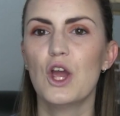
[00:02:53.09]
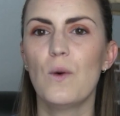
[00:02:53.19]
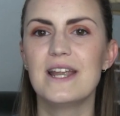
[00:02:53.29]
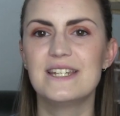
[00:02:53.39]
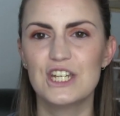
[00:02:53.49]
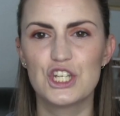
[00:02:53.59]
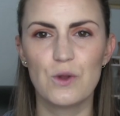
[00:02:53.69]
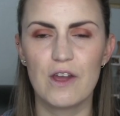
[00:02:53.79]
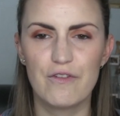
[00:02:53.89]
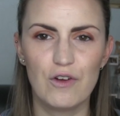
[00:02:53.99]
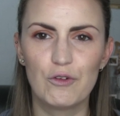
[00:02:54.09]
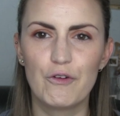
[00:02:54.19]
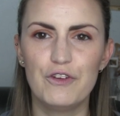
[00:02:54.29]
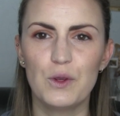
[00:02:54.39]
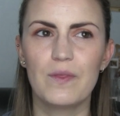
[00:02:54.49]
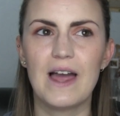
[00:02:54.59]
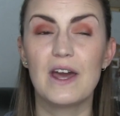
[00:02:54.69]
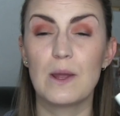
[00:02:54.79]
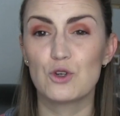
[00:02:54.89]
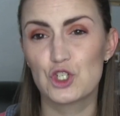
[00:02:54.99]
I did do a full review on
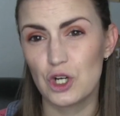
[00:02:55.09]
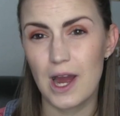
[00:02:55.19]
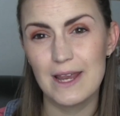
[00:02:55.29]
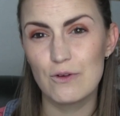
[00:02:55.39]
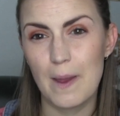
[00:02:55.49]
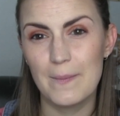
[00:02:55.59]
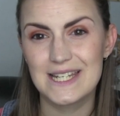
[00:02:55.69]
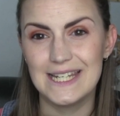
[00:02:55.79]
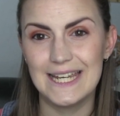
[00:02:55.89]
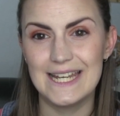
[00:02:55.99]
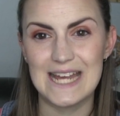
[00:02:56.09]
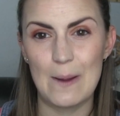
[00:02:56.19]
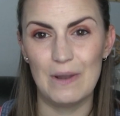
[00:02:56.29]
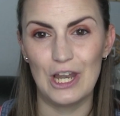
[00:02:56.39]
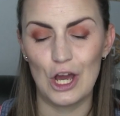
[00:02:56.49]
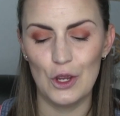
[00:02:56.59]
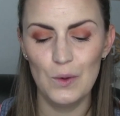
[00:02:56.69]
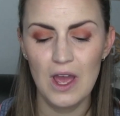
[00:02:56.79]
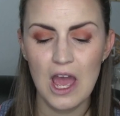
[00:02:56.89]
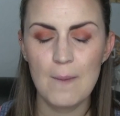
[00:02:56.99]
that, and I will try and remember to link it down below.